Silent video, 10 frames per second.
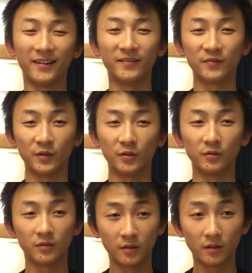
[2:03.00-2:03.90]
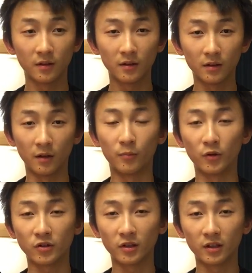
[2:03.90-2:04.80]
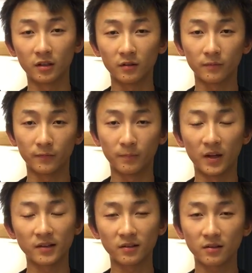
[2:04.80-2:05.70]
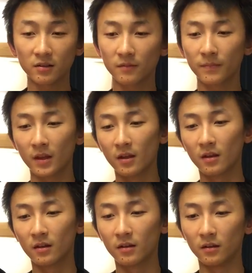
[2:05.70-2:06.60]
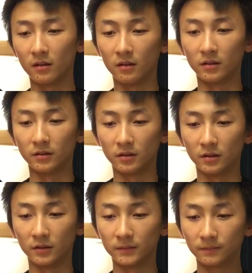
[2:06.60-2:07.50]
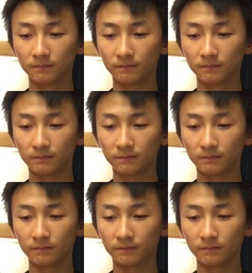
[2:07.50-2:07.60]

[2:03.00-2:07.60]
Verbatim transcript: and feel appreciated, pleasant, and uh,